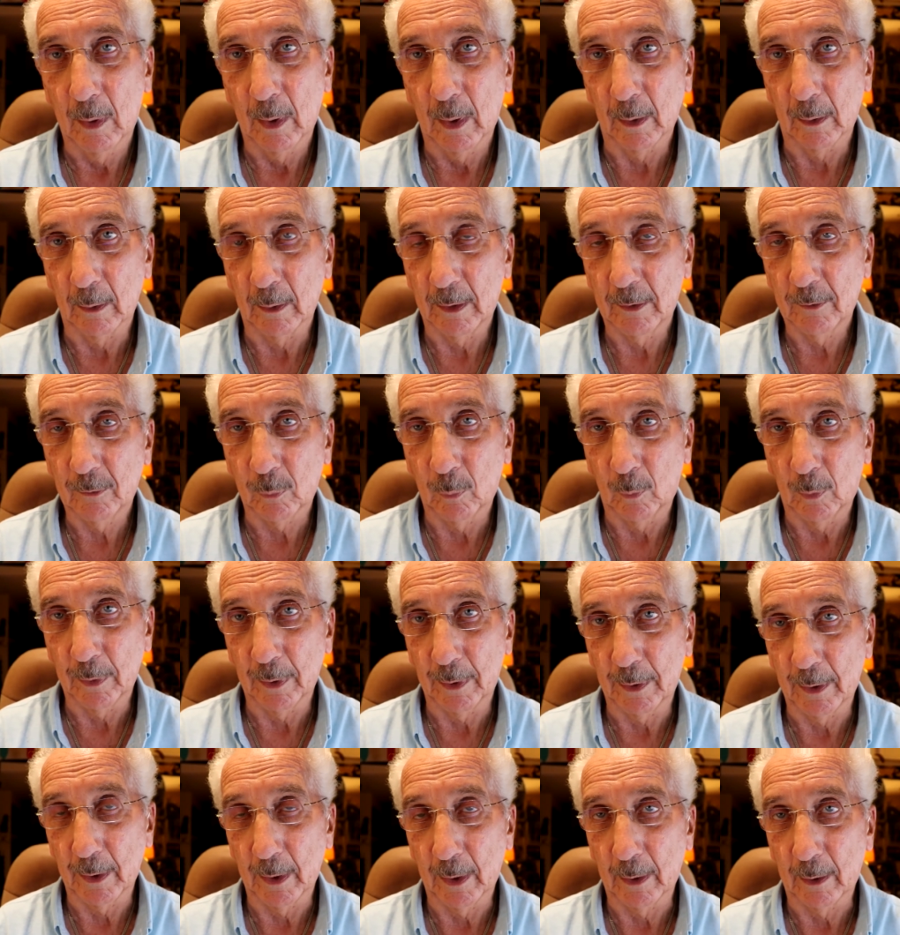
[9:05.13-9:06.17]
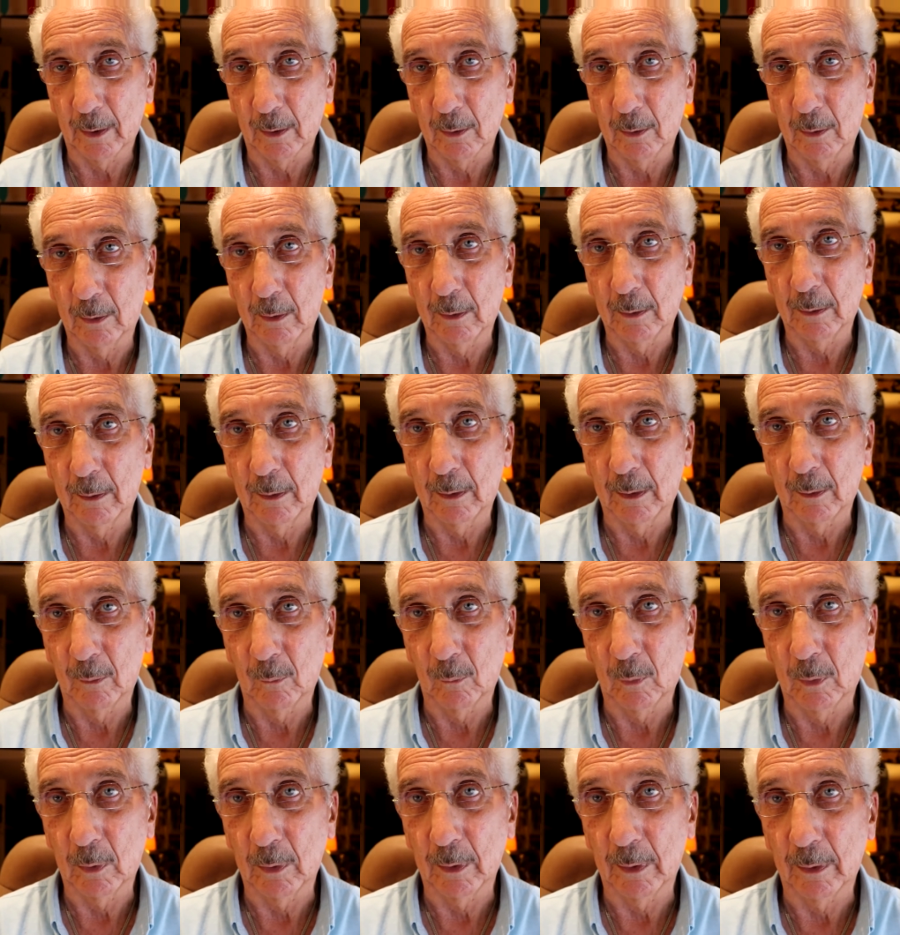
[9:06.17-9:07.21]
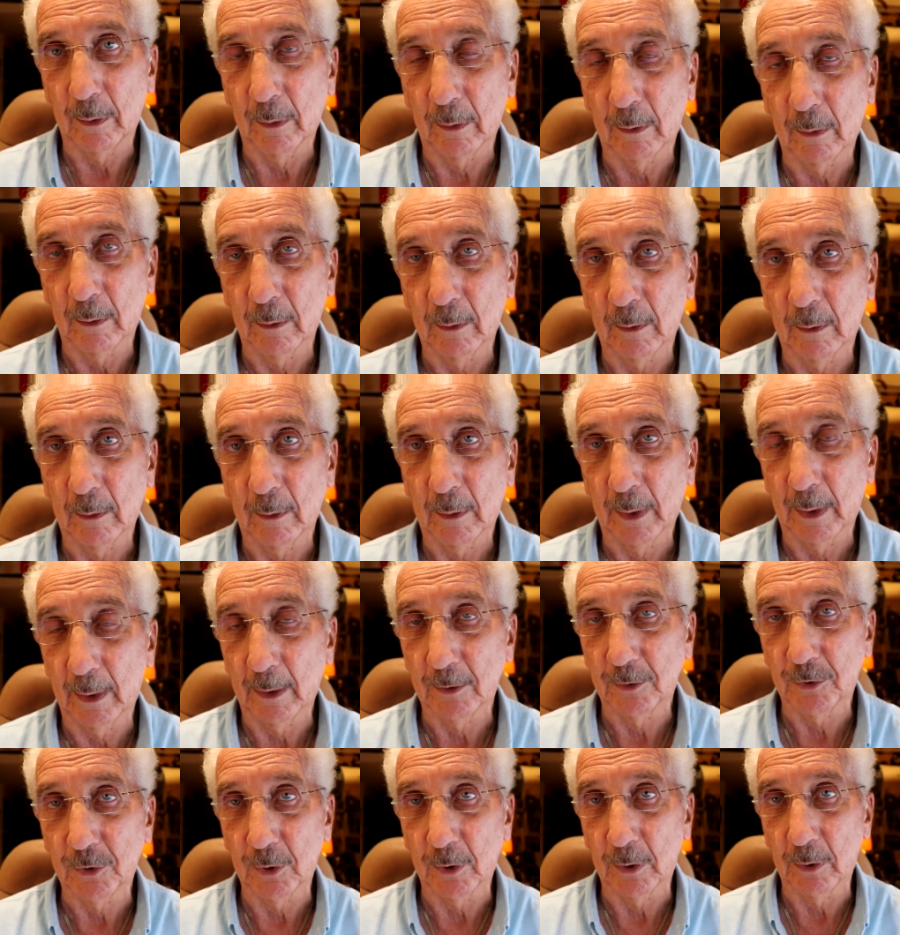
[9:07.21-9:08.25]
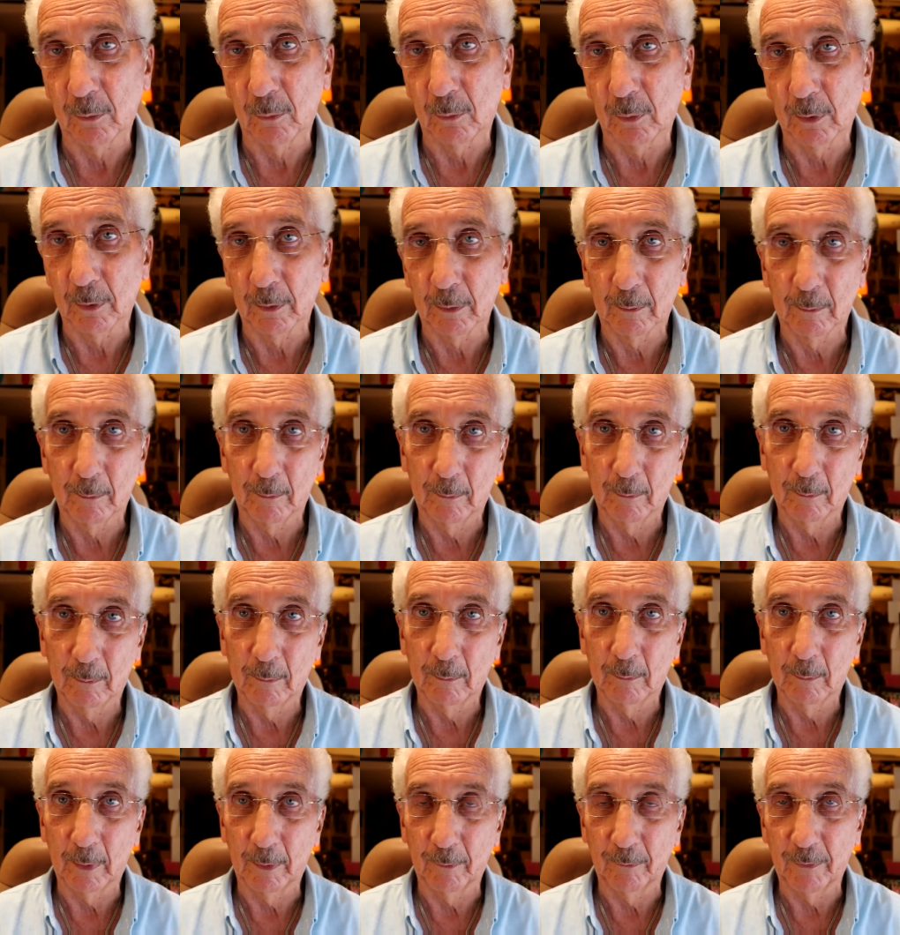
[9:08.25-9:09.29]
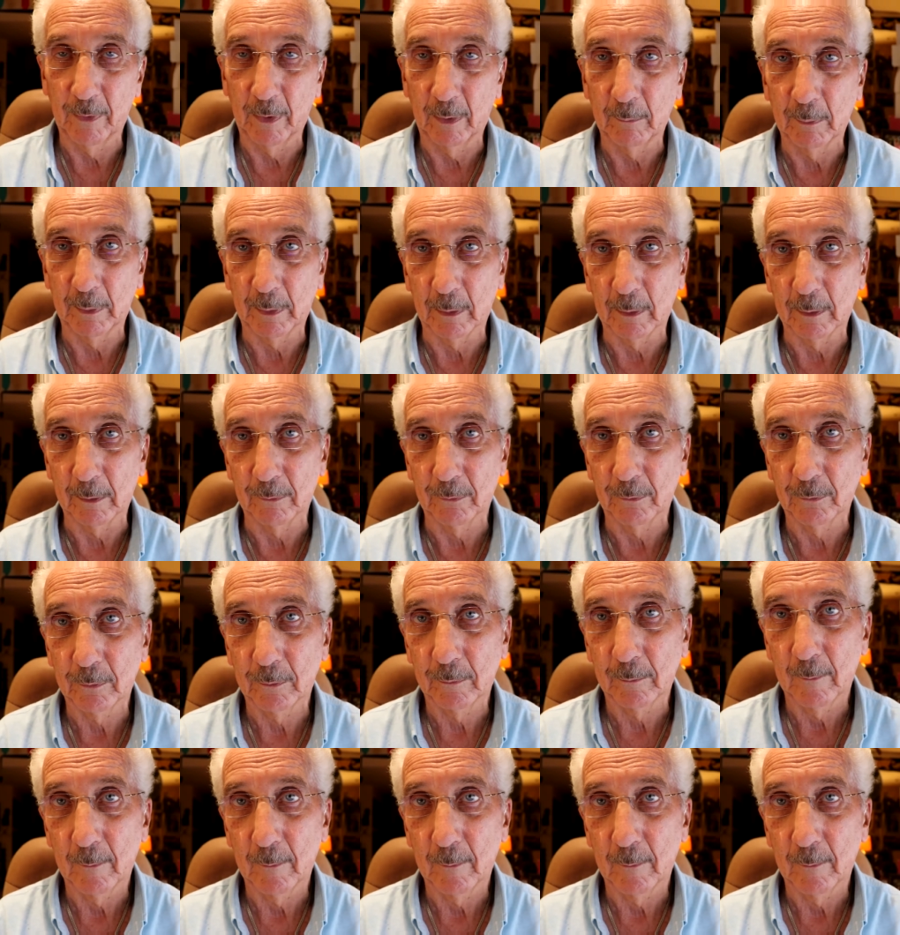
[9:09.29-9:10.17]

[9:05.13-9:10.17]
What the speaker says: at least one in Yangon and one in Tangier, where my family lives.